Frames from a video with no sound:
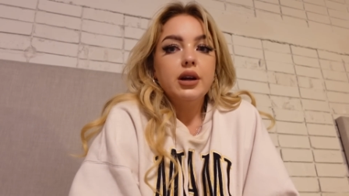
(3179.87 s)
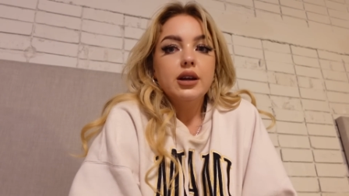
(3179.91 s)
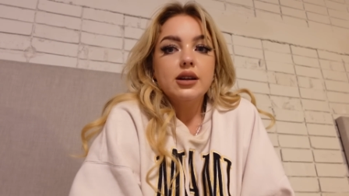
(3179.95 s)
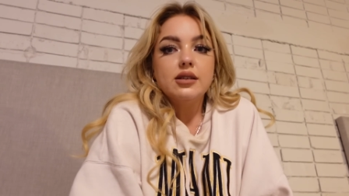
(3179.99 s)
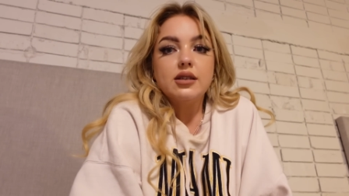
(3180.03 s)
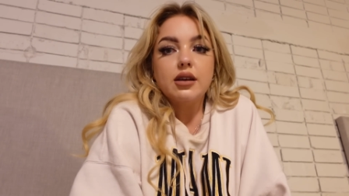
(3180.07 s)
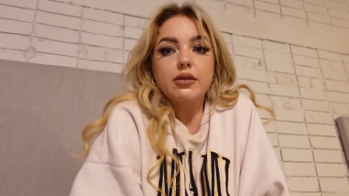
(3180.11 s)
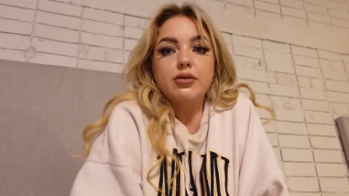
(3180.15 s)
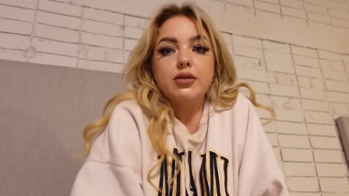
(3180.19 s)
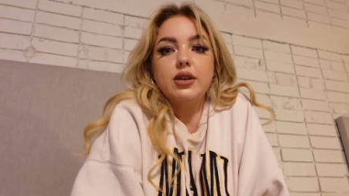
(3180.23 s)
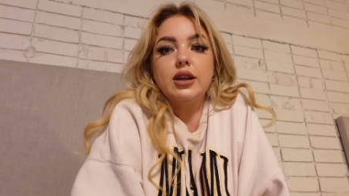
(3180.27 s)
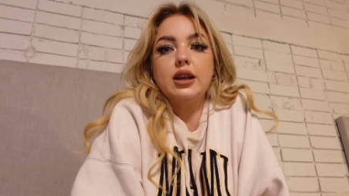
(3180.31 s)

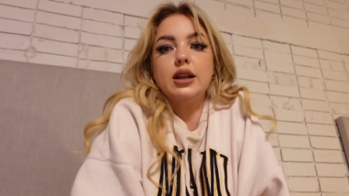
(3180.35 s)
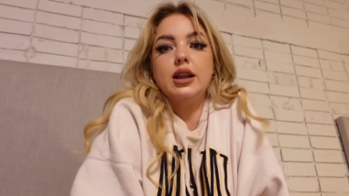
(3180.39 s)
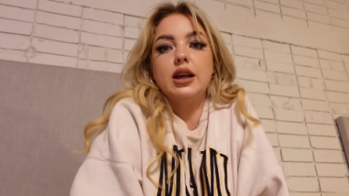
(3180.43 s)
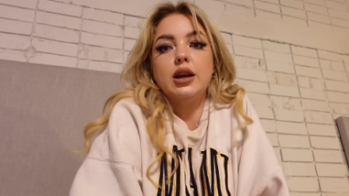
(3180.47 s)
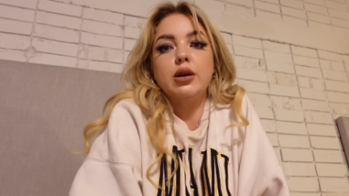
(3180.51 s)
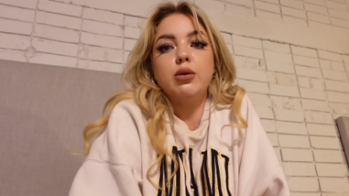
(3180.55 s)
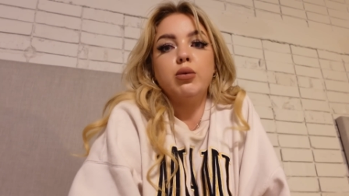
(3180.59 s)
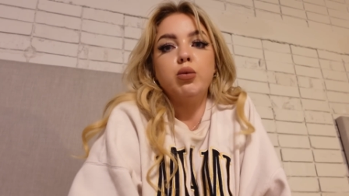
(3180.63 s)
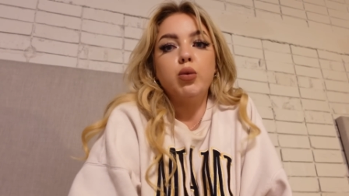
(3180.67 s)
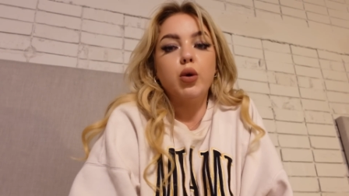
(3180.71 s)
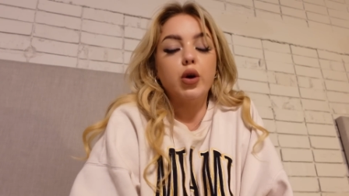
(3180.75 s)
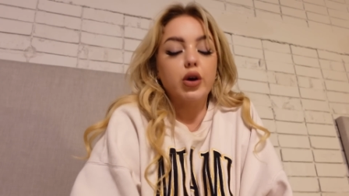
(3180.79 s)
Definitely
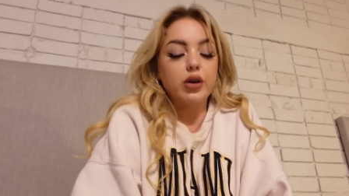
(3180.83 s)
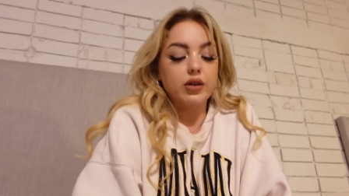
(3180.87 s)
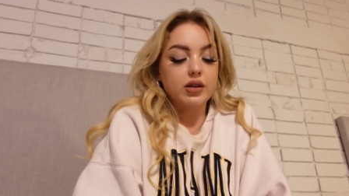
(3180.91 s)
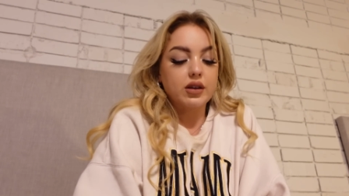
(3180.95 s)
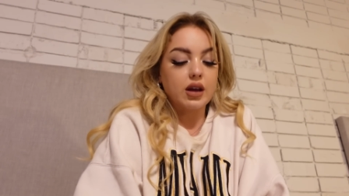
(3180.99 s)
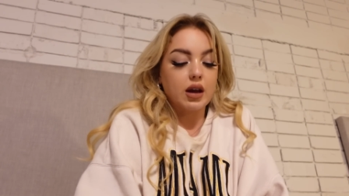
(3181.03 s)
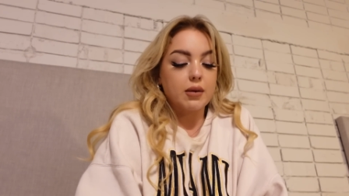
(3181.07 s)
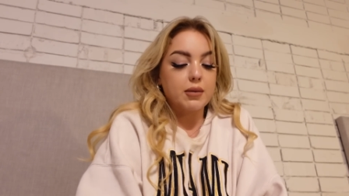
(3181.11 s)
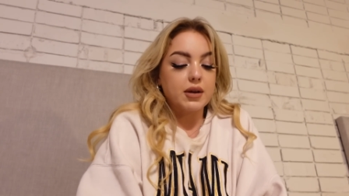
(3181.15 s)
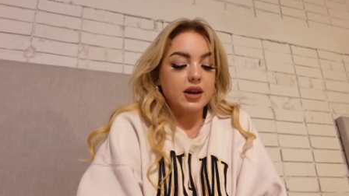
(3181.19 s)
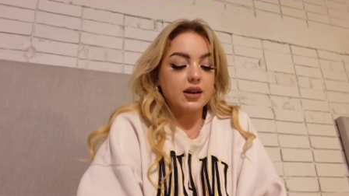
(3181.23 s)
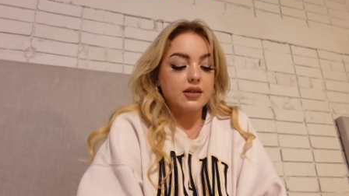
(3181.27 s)
like worth
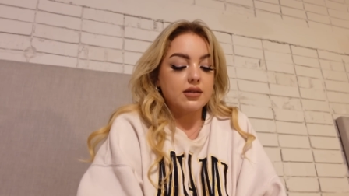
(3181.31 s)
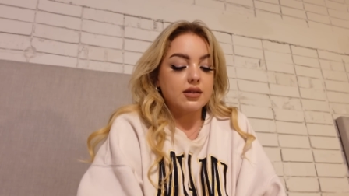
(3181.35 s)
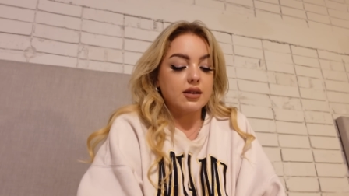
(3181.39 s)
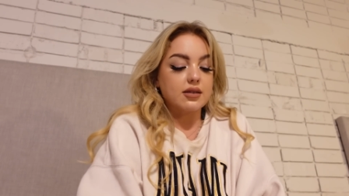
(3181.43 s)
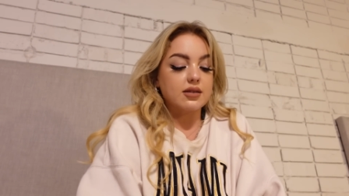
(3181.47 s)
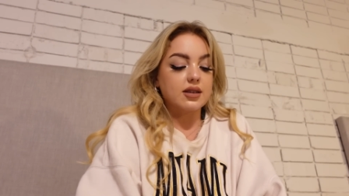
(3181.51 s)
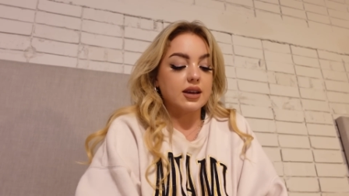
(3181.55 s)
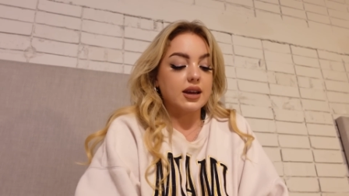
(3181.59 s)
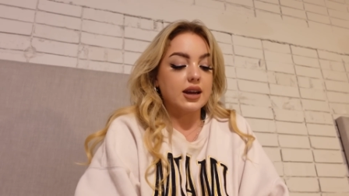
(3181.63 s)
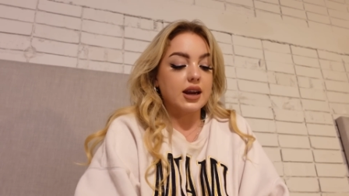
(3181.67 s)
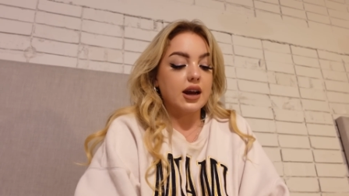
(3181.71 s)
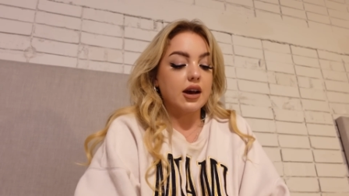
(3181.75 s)
coming and
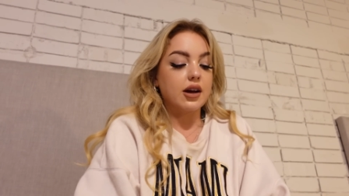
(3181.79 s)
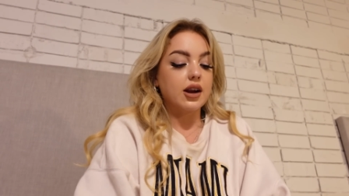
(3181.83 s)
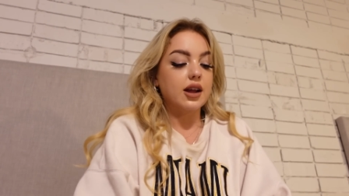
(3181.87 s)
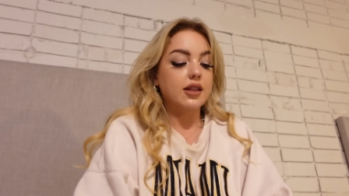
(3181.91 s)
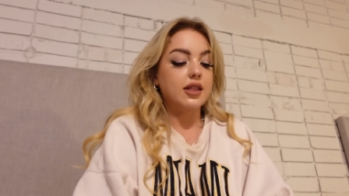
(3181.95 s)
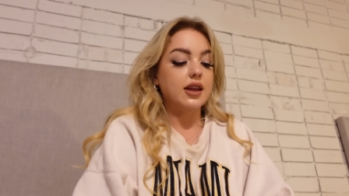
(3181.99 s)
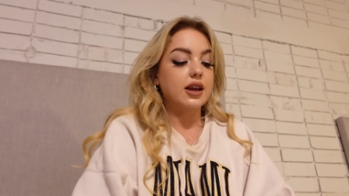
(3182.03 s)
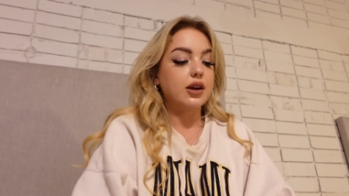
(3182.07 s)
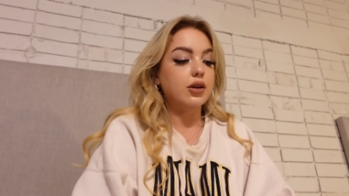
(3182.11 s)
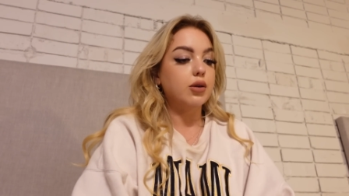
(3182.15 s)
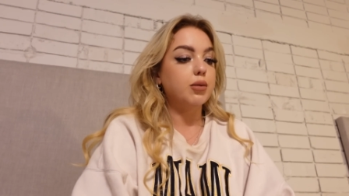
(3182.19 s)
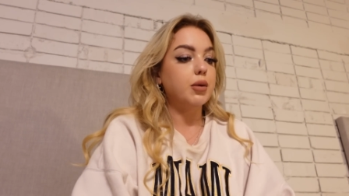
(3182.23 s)
sussing it out. I
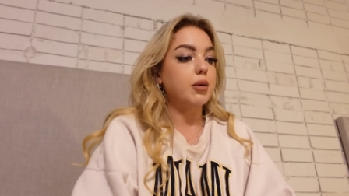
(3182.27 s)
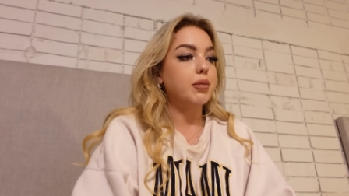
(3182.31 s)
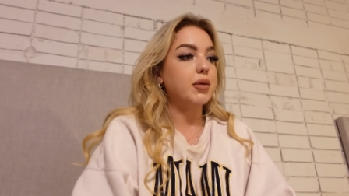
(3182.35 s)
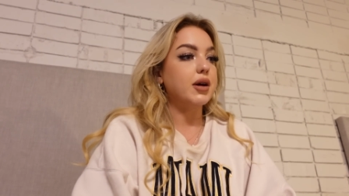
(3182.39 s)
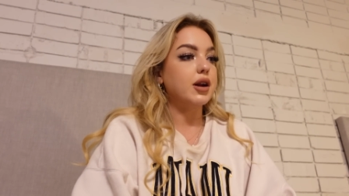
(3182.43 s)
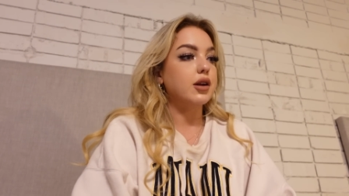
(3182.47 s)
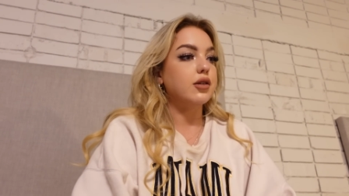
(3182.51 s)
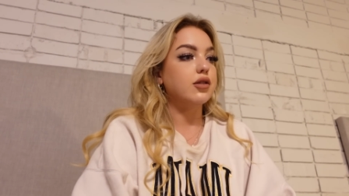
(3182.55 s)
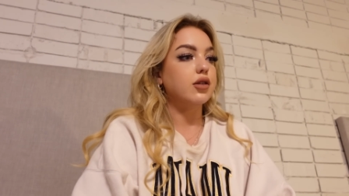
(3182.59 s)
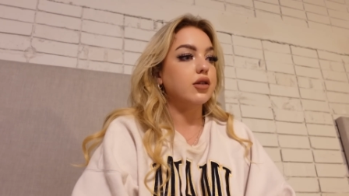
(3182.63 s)
think it'll be better